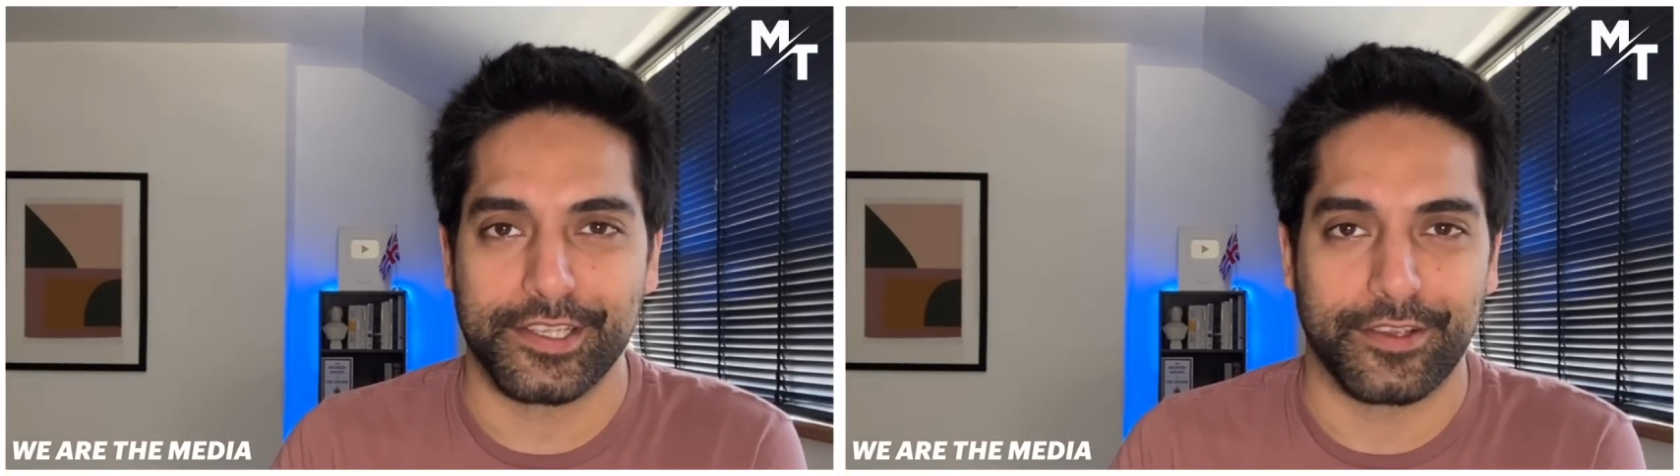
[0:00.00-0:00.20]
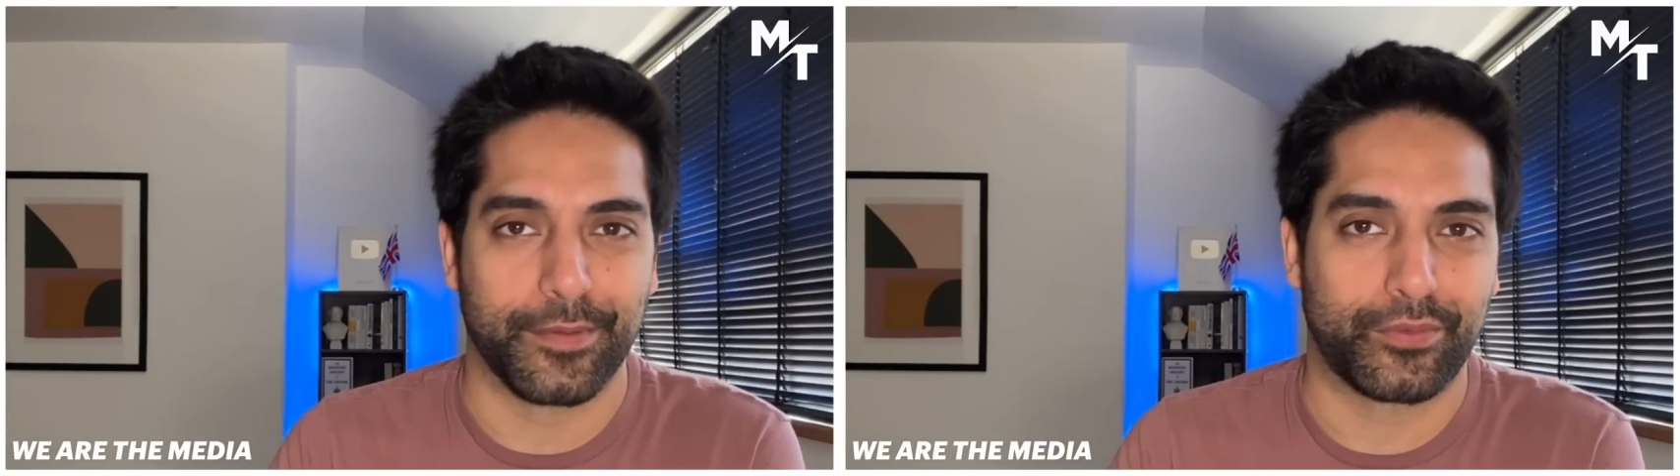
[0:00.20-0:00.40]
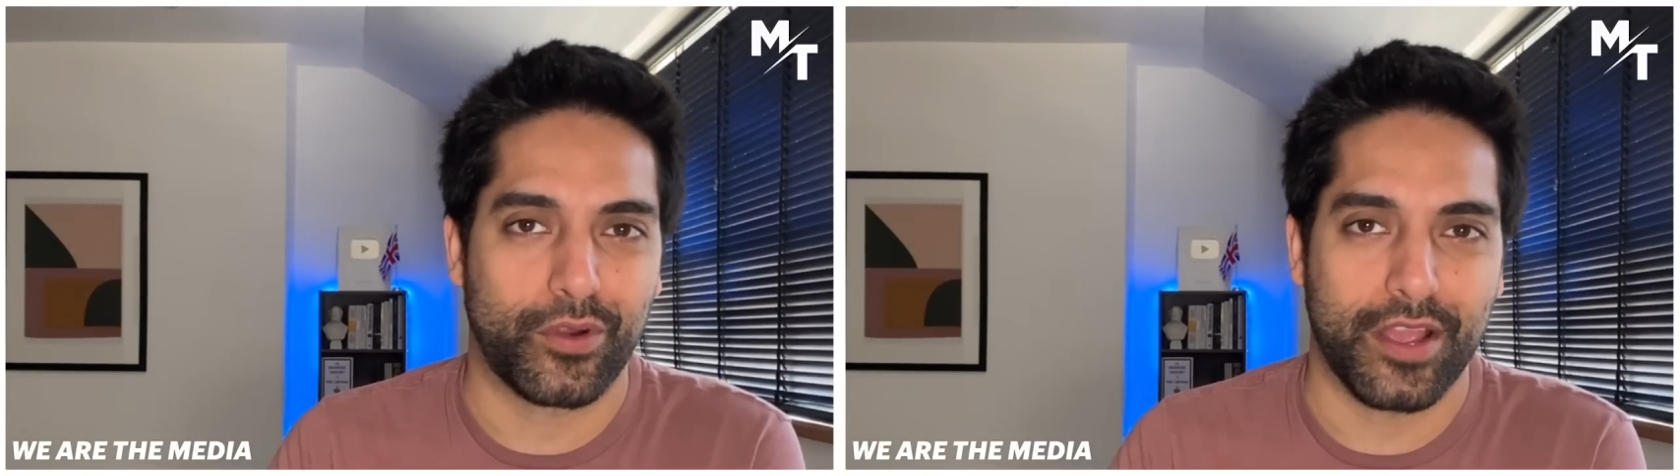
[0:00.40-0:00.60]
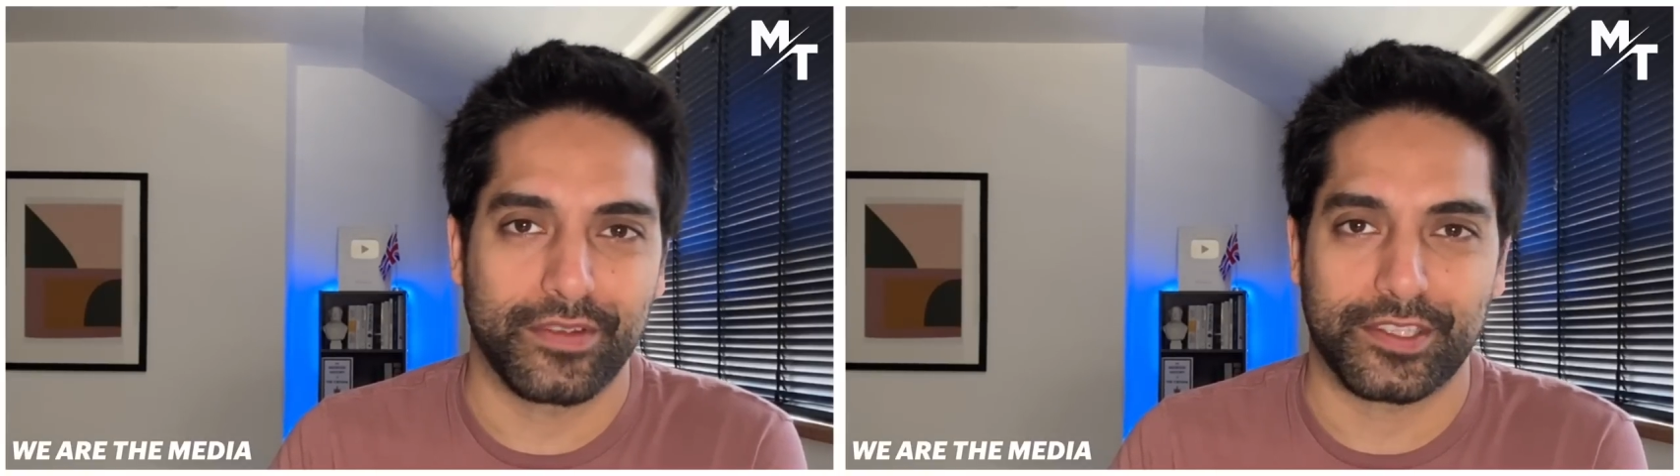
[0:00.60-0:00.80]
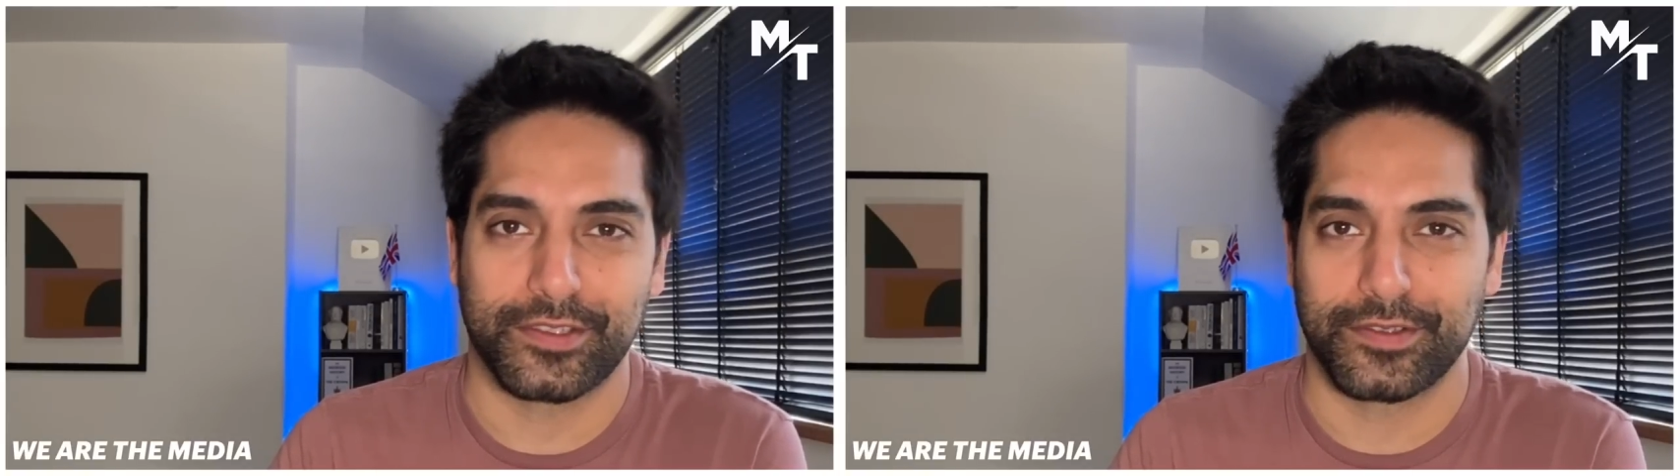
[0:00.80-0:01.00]
You got
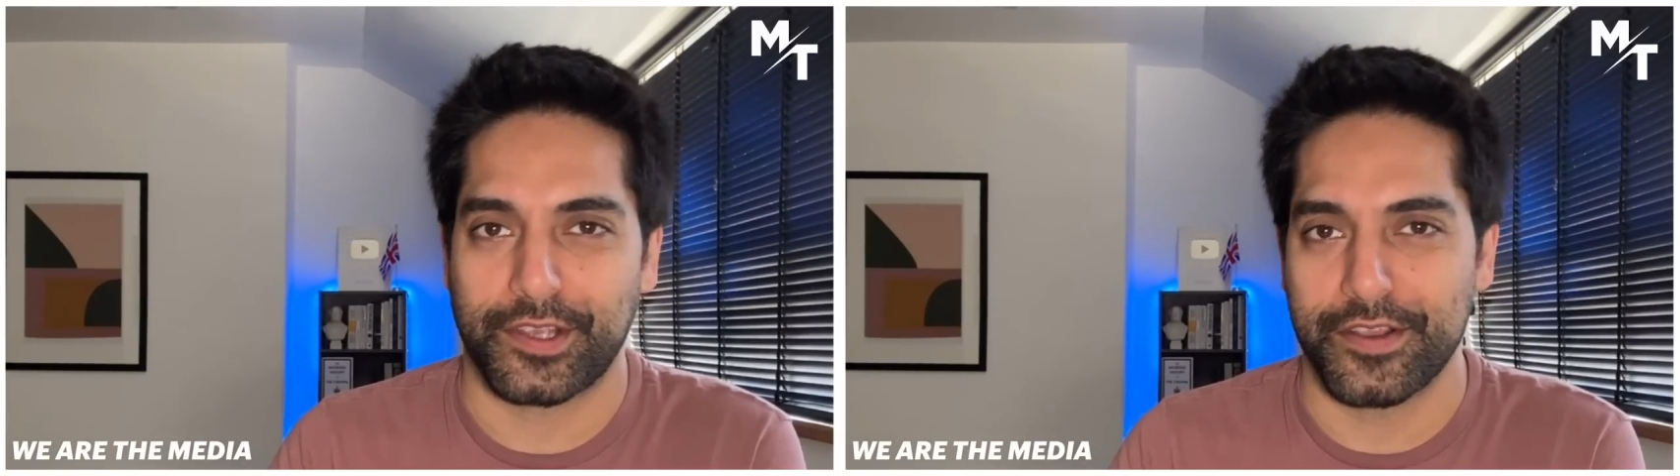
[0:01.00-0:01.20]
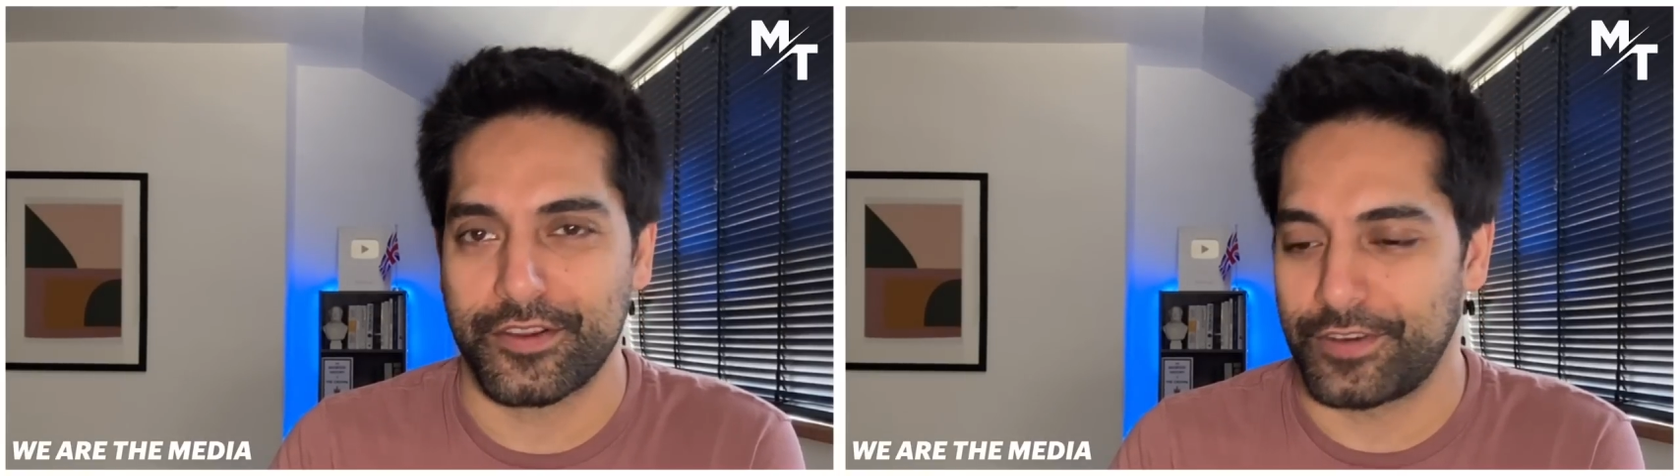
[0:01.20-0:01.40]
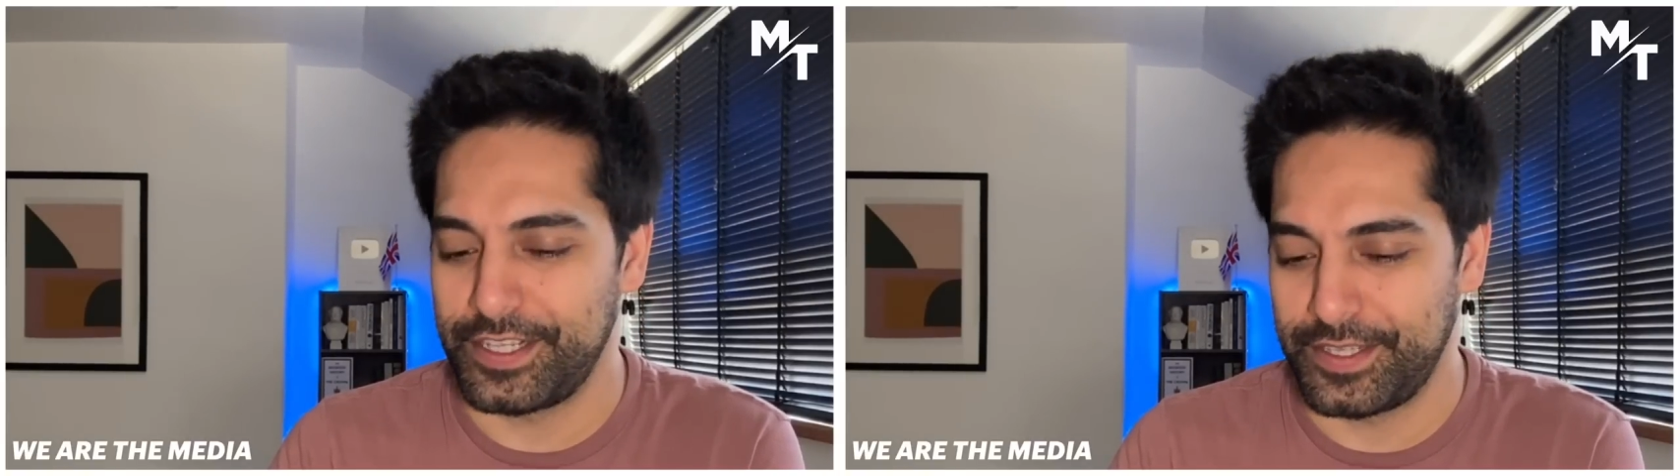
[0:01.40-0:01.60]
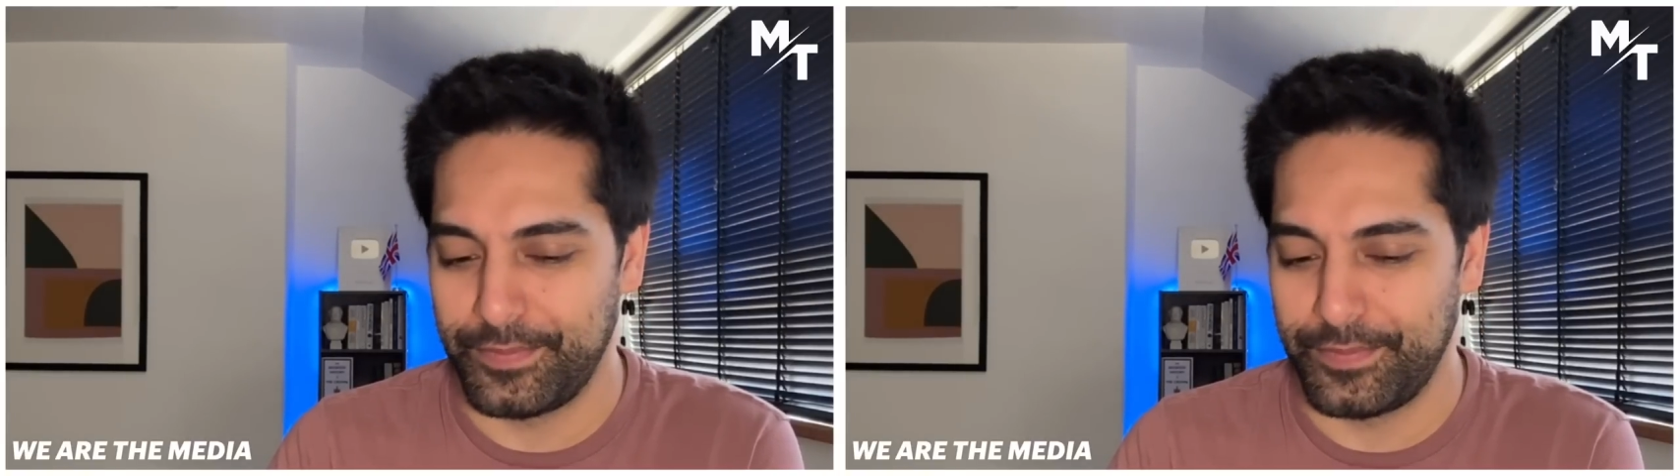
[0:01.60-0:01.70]
private schools going crazy.